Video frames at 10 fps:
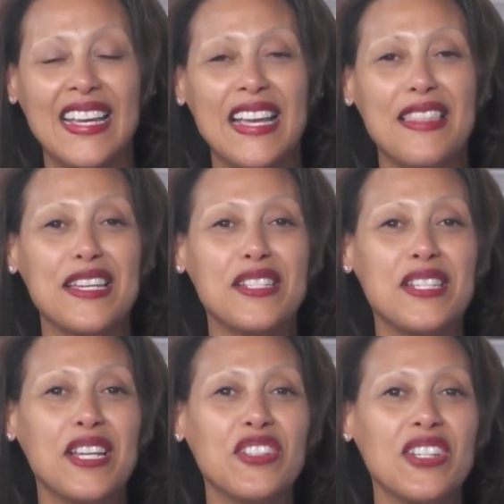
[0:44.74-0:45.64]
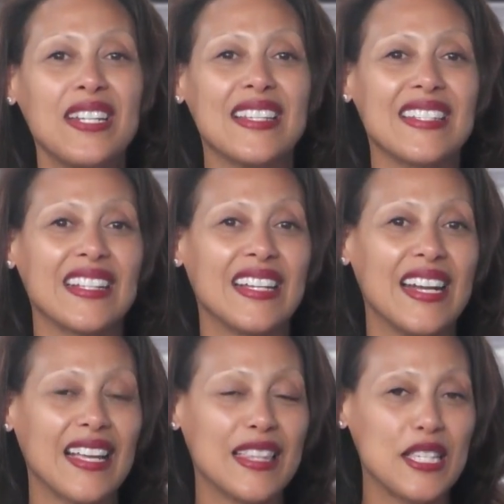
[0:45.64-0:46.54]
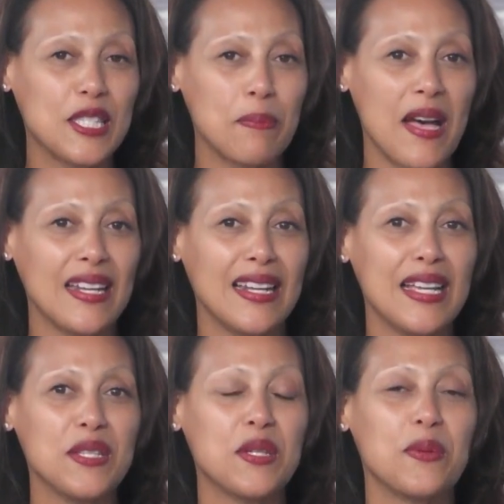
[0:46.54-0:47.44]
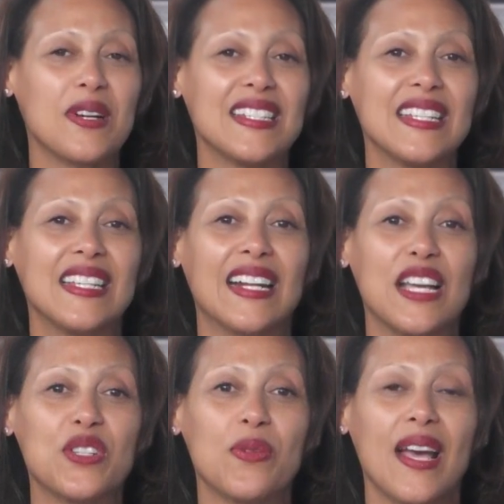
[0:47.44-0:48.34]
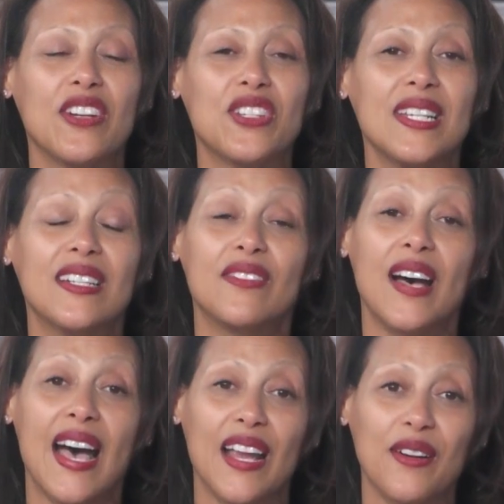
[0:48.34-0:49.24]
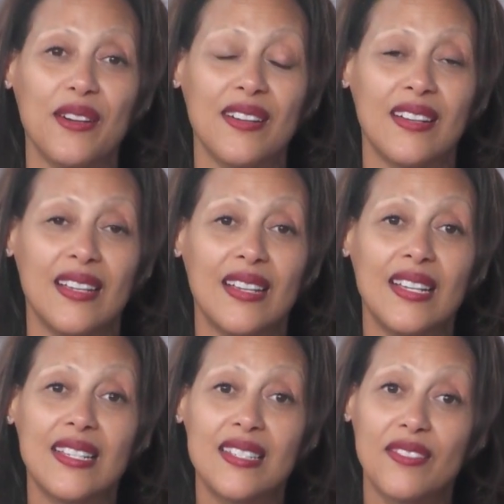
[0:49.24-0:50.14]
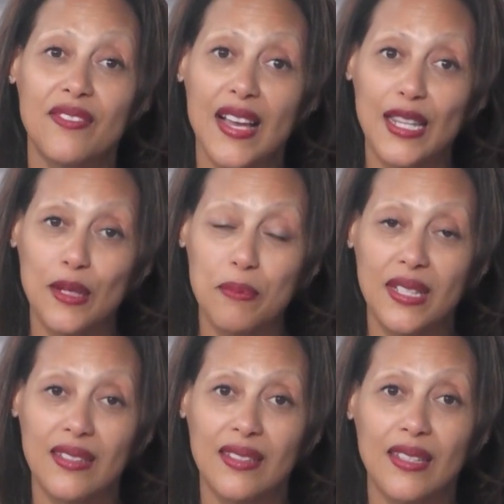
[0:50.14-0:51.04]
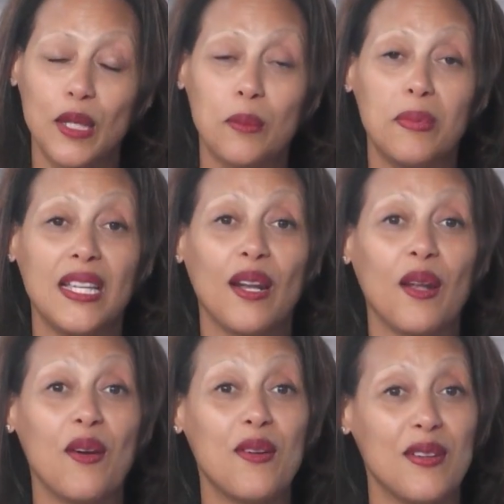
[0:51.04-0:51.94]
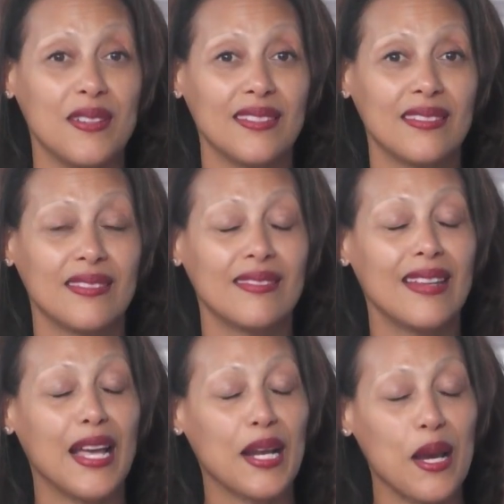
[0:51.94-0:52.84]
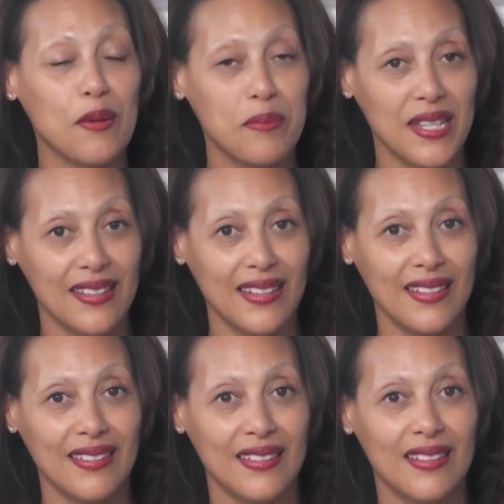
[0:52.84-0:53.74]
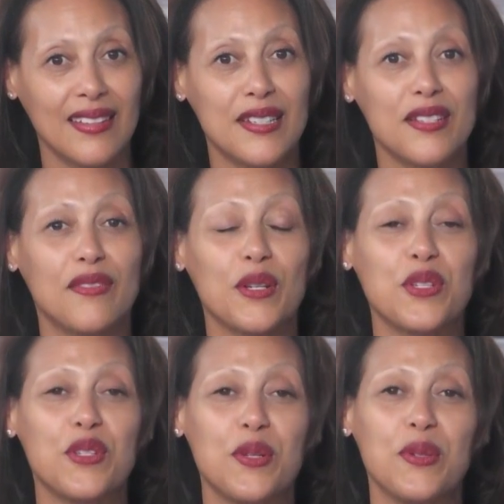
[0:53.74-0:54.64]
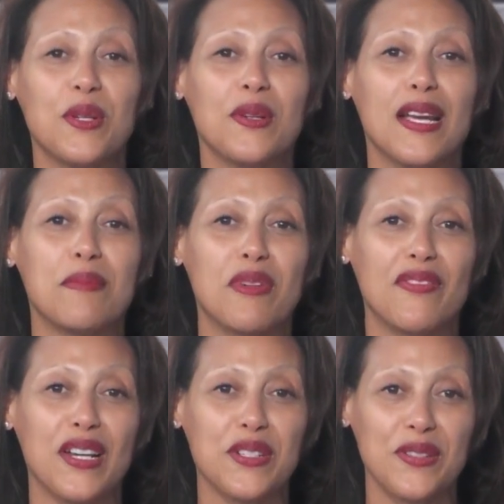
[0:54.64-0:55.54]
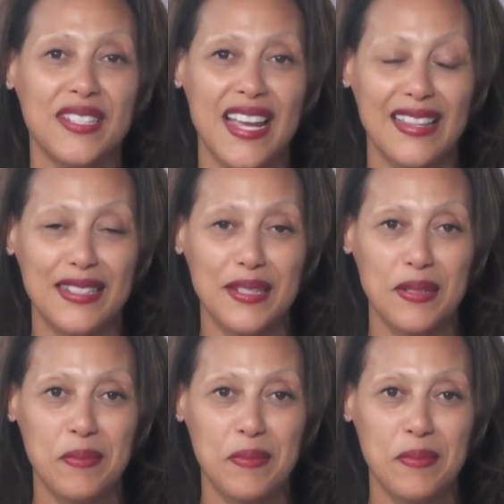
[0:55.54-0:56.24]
The intention is to connect these spotlights to our DE&I strategy of hire, develop, belong, and accountability, diverse junior and professional talent.